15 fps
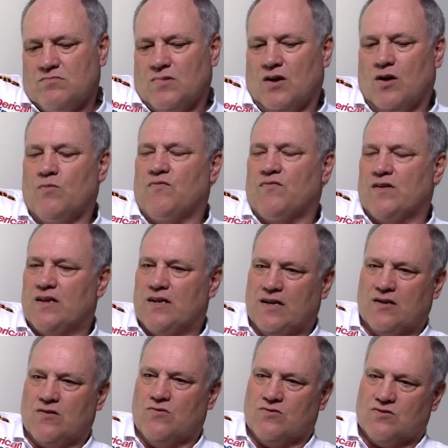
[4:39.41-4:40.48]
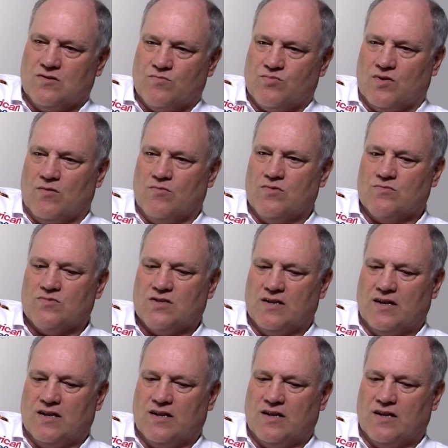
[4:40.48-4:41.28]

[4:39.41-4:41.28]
hopefully can cause them problems.